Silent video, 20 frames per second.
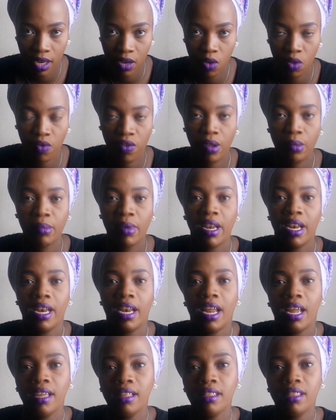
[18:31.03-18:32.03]
November
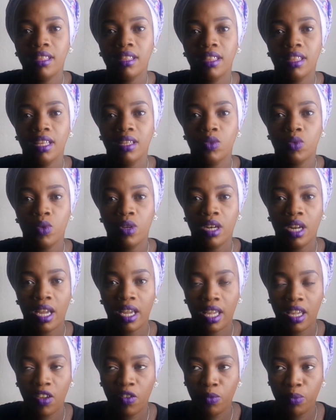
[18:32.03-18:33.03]
9th, that's when I
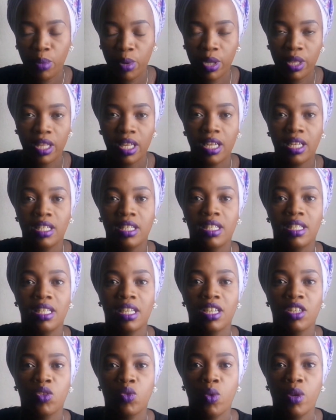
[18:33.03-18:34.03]
gave birth at
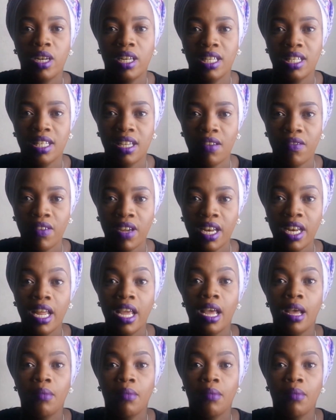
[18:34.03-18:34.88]
6:27.